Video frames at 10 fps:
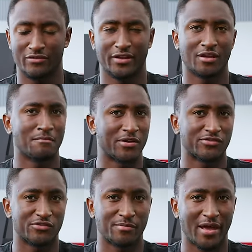it like a
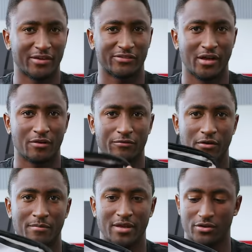messenger bag style for
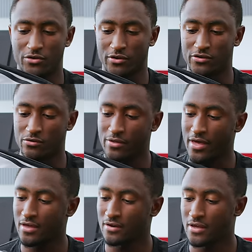a bit, you can do
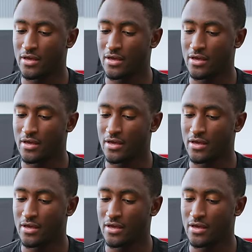that